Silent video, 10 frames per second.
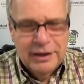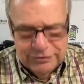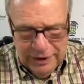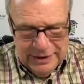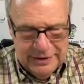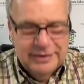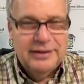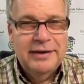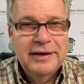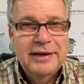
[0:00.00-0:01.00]
as I hit
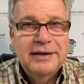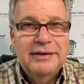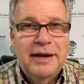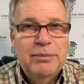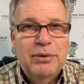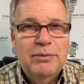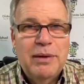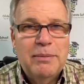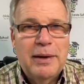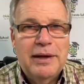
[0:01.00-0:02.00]
the table and
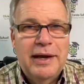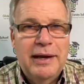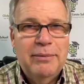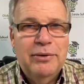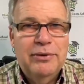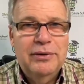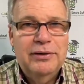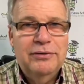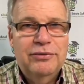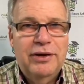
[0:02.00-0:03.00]
make my camera do a
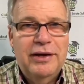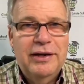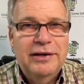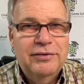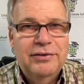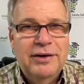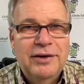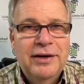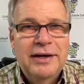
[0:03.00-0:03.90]
little shakiness there,